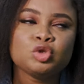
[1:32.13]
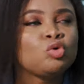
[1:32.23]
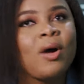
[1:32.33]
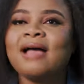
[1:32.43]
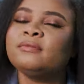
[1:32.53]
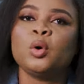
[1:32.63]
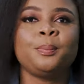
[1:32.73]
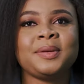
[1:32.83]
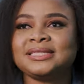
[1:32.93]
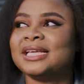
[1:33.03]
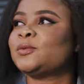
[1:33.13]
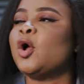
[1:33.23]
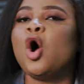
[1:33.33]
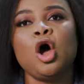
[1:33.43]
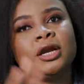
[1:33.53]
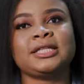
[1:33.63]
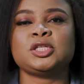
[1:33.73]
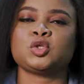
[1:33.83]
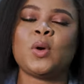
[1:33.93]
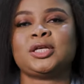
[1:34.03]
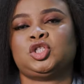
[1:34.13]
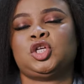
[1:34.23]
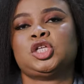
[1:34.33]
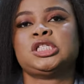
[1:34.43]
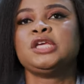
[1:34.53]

You have no business with all of these questions.